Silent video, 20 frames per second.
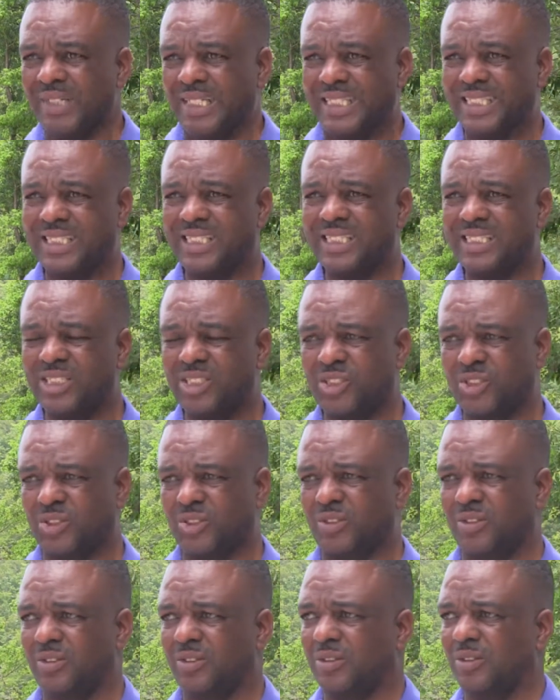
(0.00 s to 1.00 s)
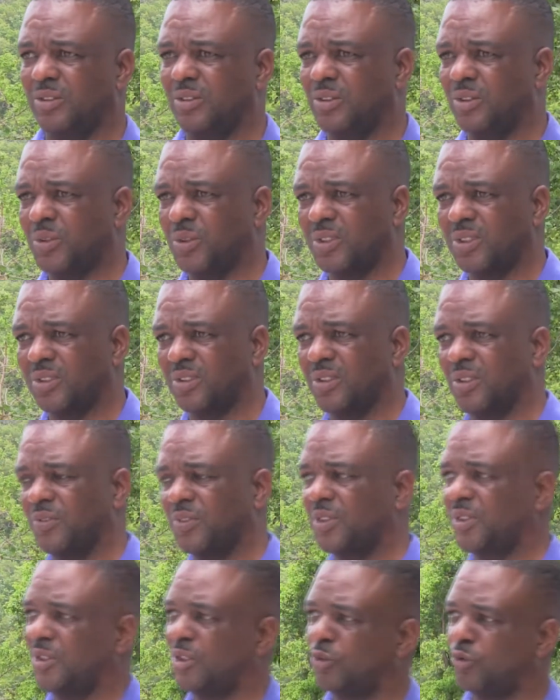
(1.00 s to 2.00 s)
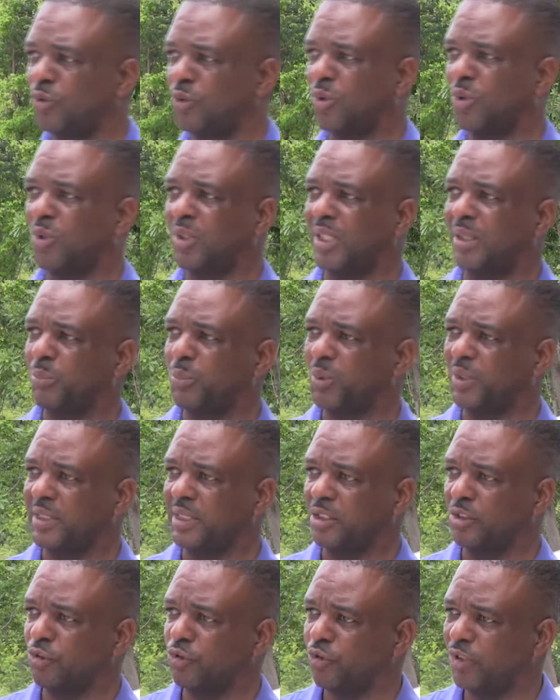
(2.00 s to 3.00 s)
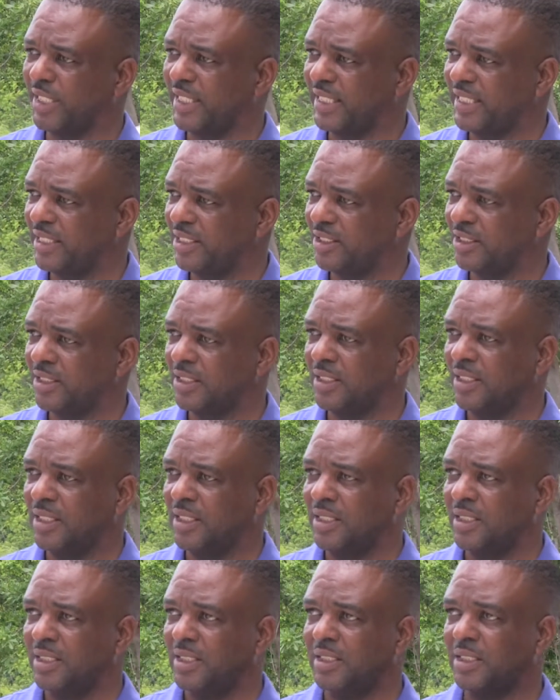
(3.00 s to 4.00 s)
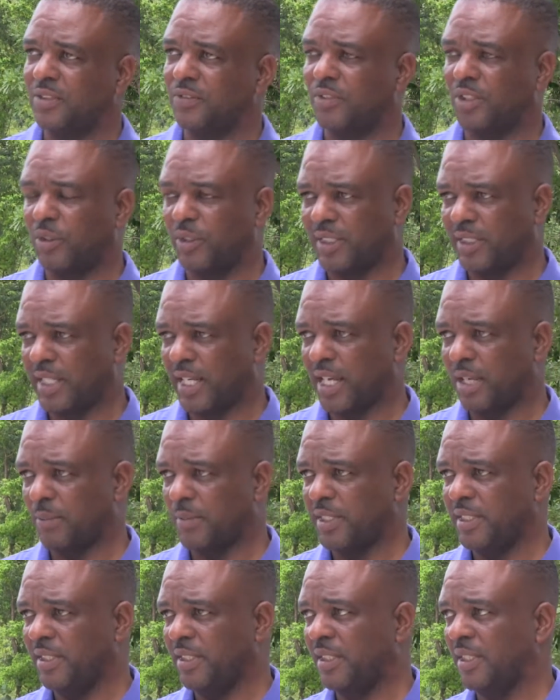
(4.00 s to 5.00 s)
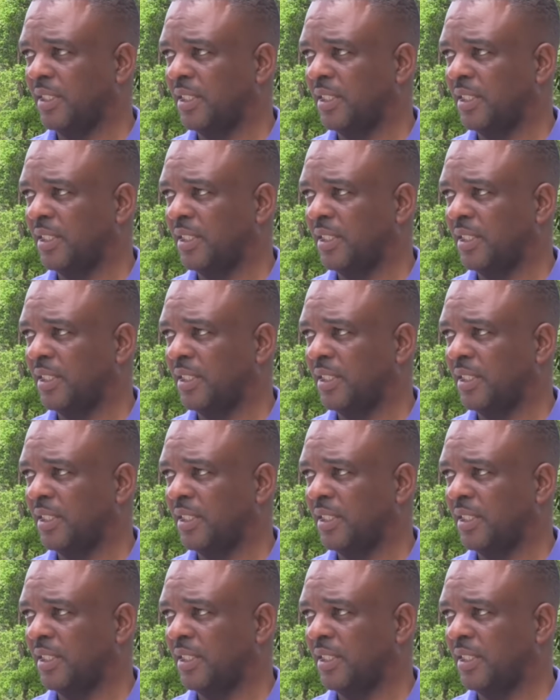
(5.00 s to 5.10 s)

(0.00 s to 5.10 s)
the decision to surface this road and put in drainage is very timely,